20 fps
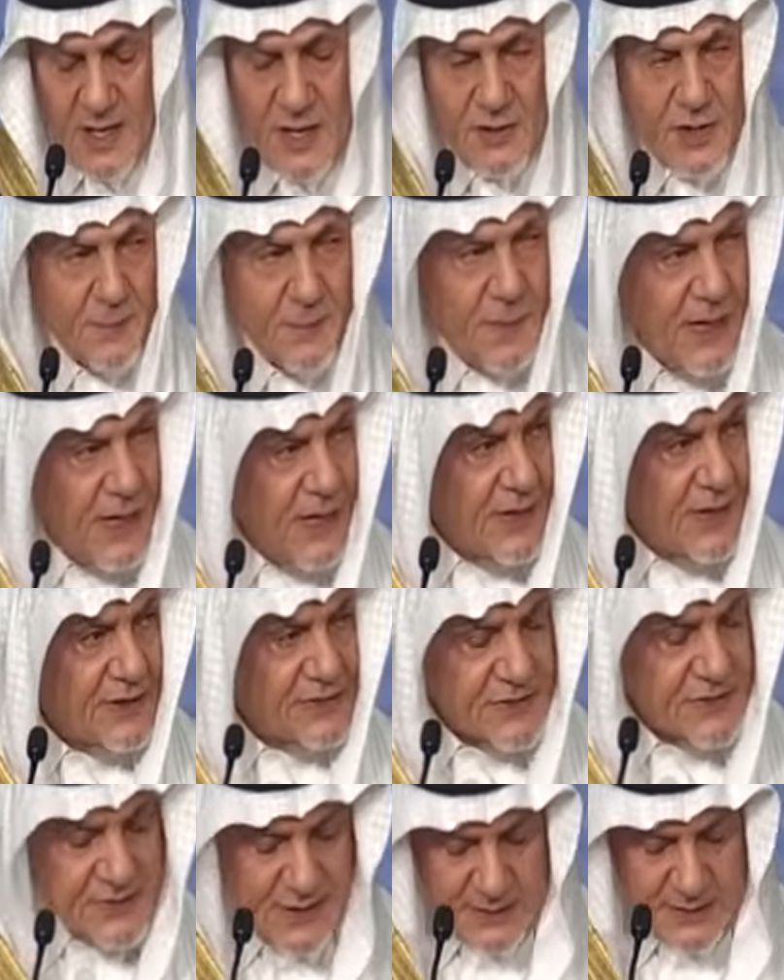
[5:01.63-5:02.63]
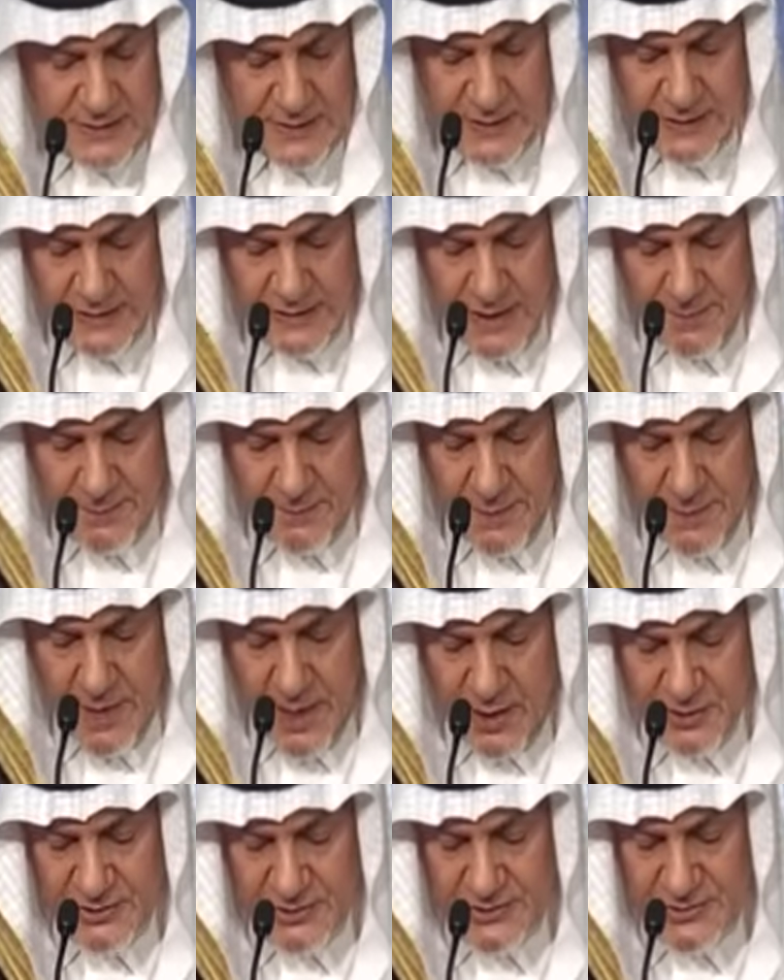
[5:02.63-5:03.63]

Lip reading: The pillars that held up our